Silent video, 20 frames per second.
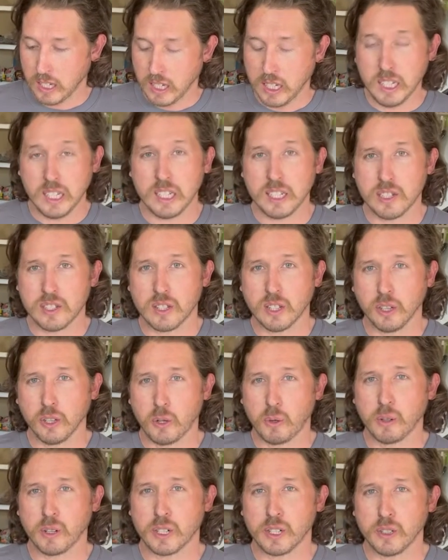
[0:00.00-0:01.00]
is the
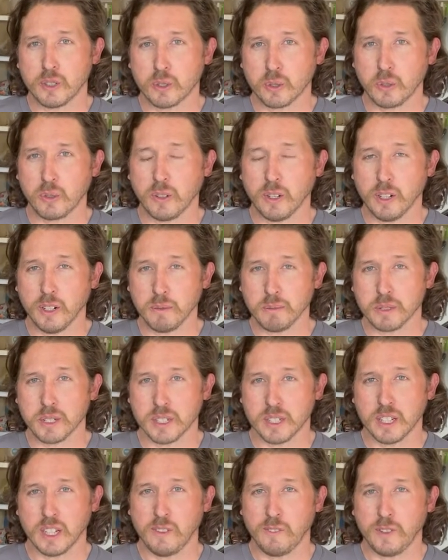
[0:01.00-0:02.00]
lower control
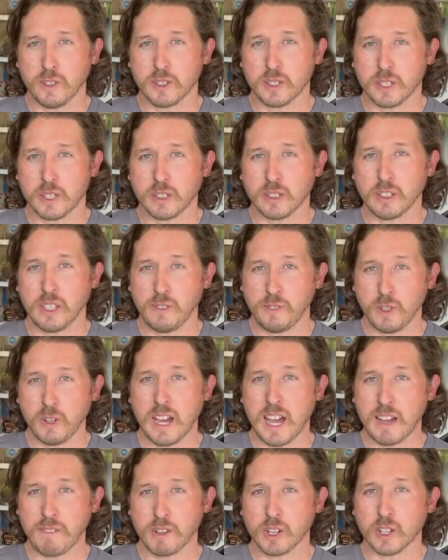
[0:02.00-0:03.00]
arms. If you're still, if you
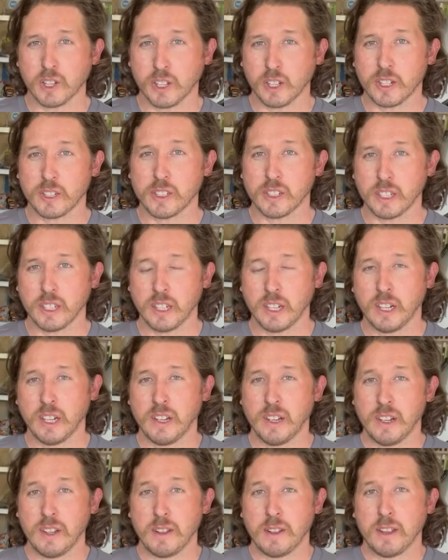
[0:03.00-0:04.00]
have a clunk
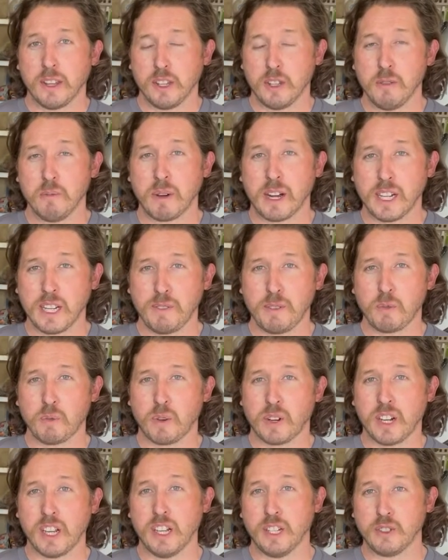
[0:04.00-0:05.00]
you might even
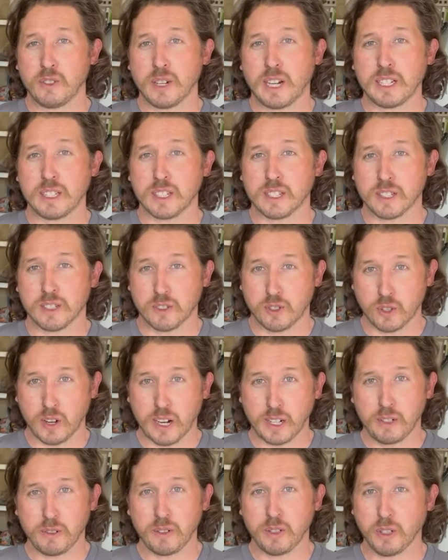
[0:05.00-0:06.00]
want to address,
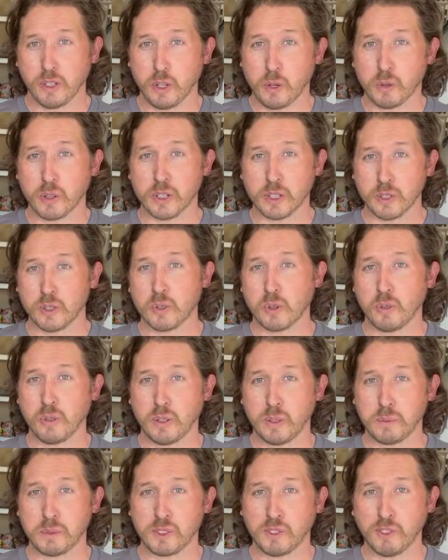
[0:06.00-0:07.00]
try doing the lower control
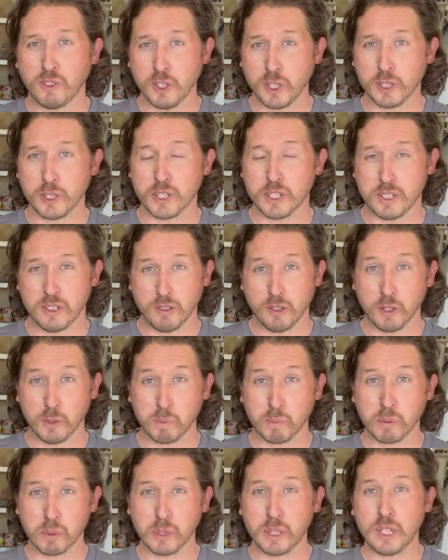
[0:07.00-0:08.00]
arms first. They're
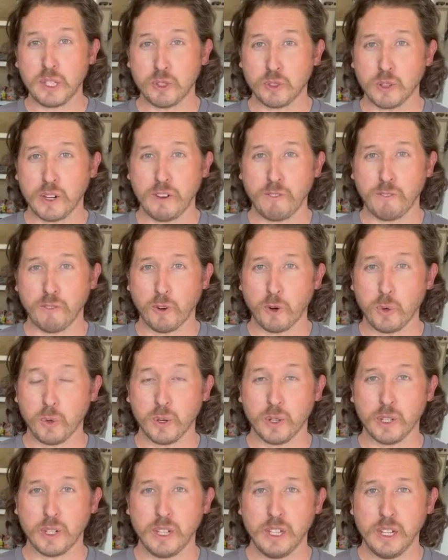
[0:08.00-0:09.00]
pretty
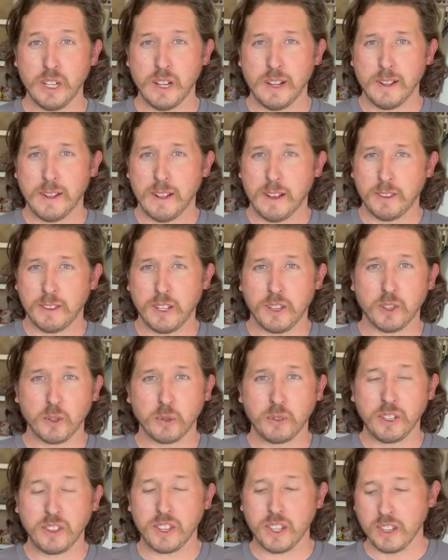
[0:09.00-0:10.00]
straightforward. I think the
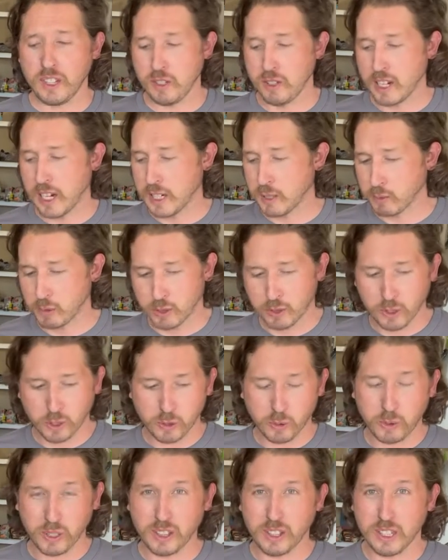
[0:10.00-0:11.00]
only thing that you guys will
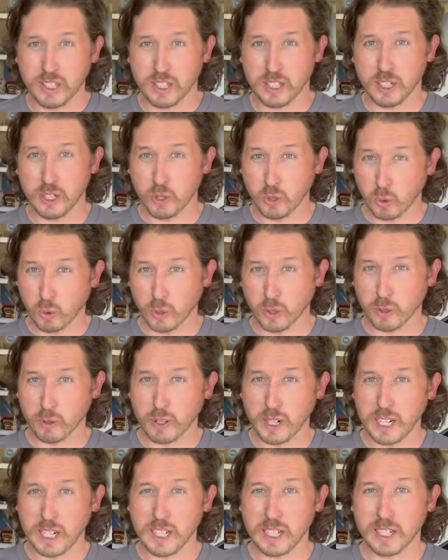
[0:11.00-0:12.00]
struggle with is the torque
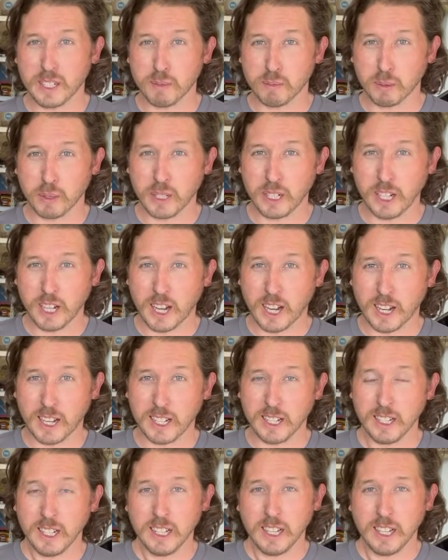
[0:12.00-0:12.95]
rating is pretty high.